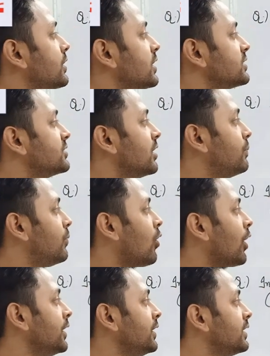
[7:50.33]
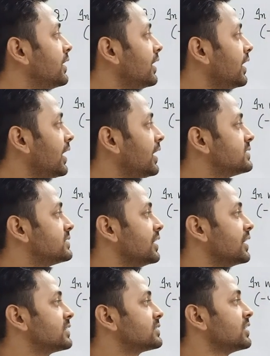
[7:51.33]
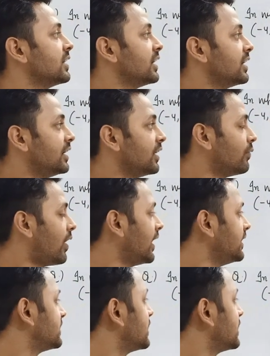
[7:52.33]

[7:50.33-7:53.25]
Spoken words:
does the point A6 divide